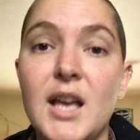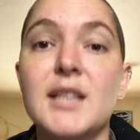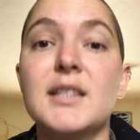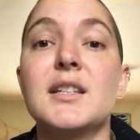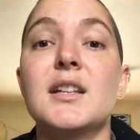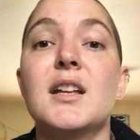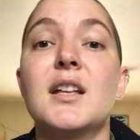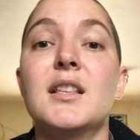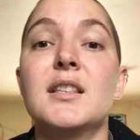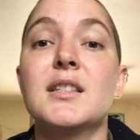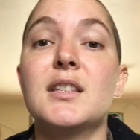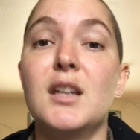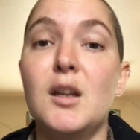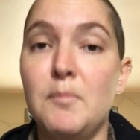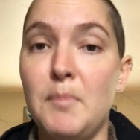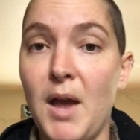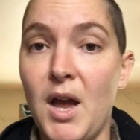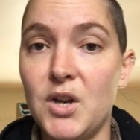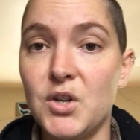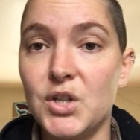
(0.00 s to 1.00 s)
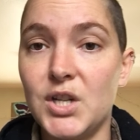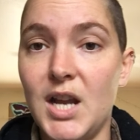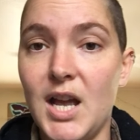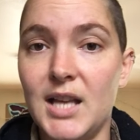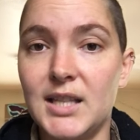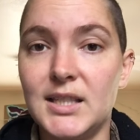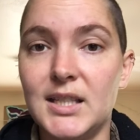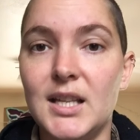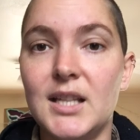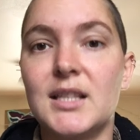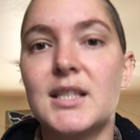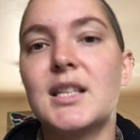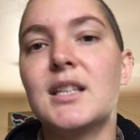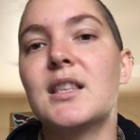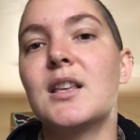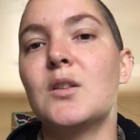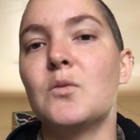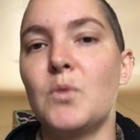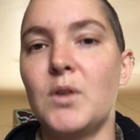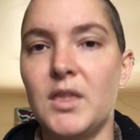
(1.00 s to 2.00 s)
essence and a boundary essence,
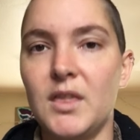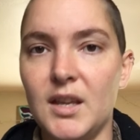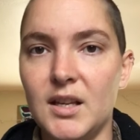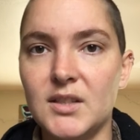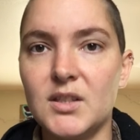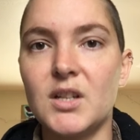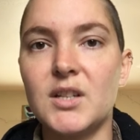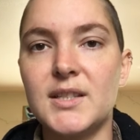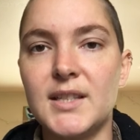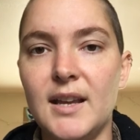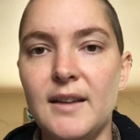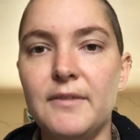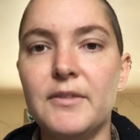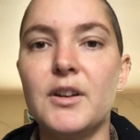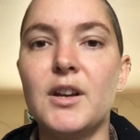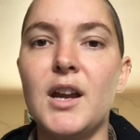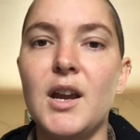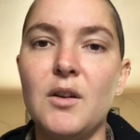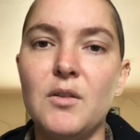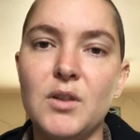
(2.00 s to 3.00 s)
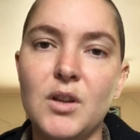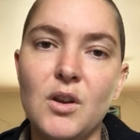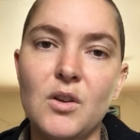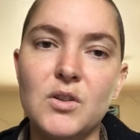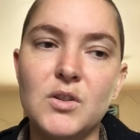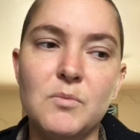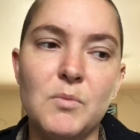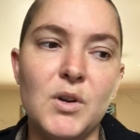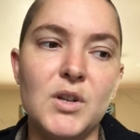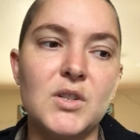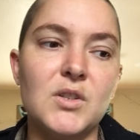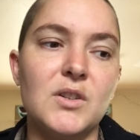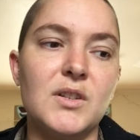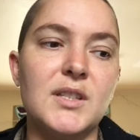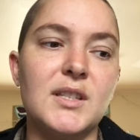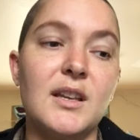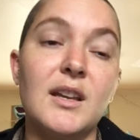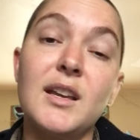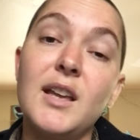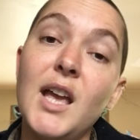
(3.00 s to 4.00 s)
and then when things are safer I would go more
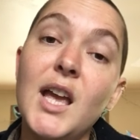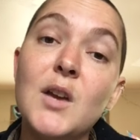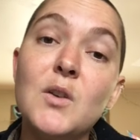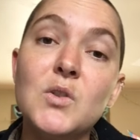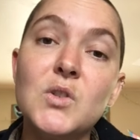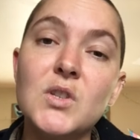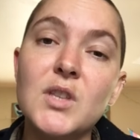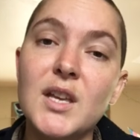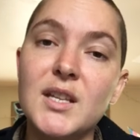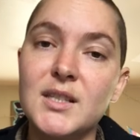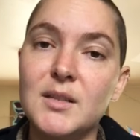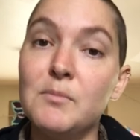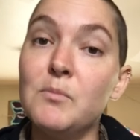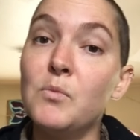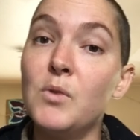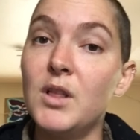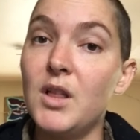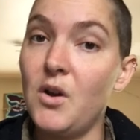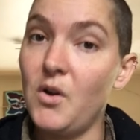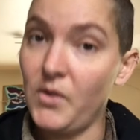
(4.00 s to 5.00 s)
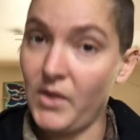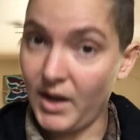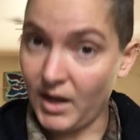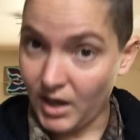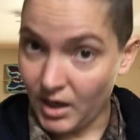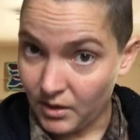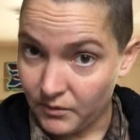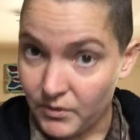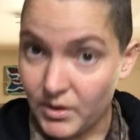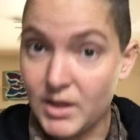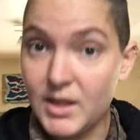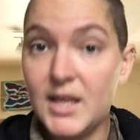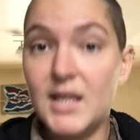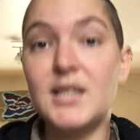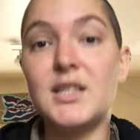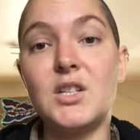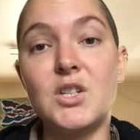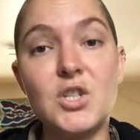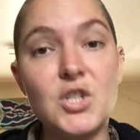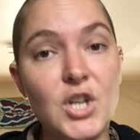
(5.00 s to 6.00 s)
towards like, hey, would you like some willow, and like kind of
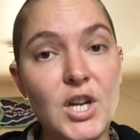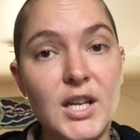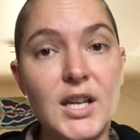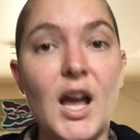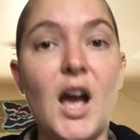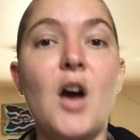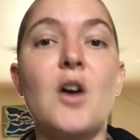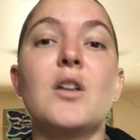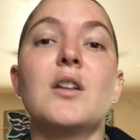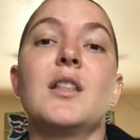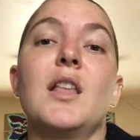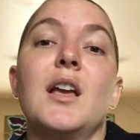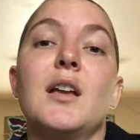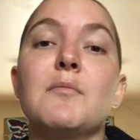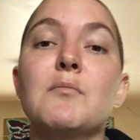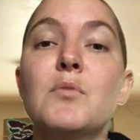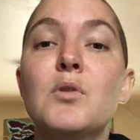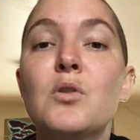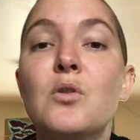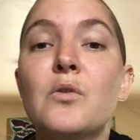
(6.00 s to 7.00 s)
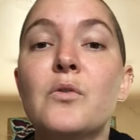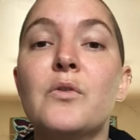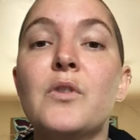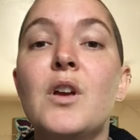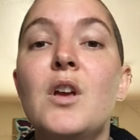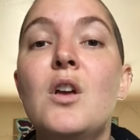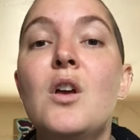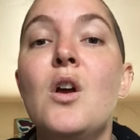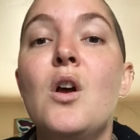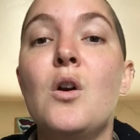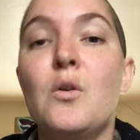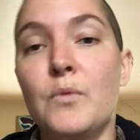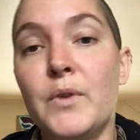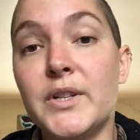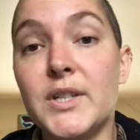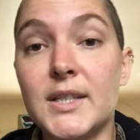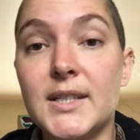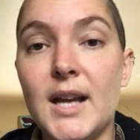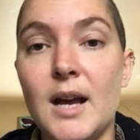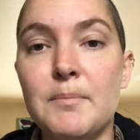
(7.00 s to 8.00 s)
release and shake out and like move what
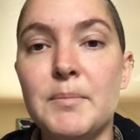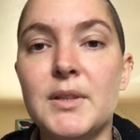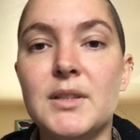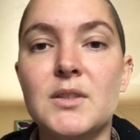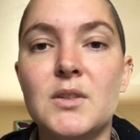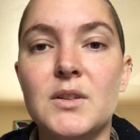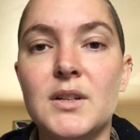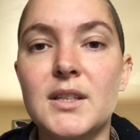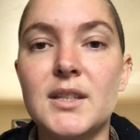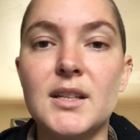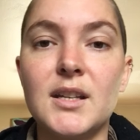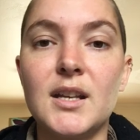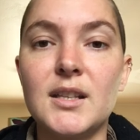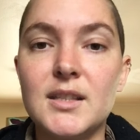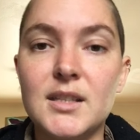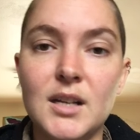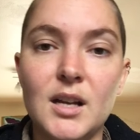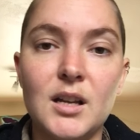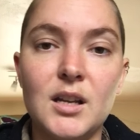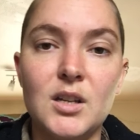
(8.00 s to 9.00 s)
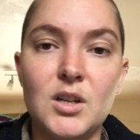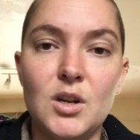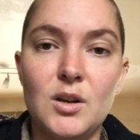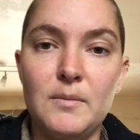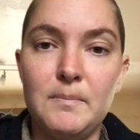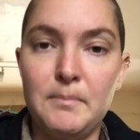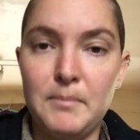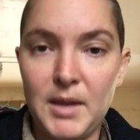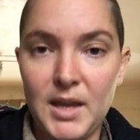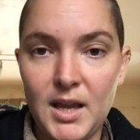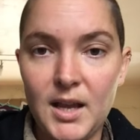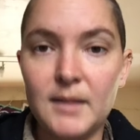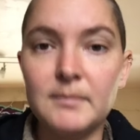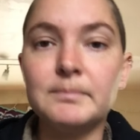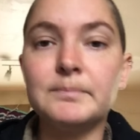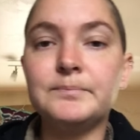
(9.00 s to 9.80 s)
just happened so it doesn't get stuck in your being.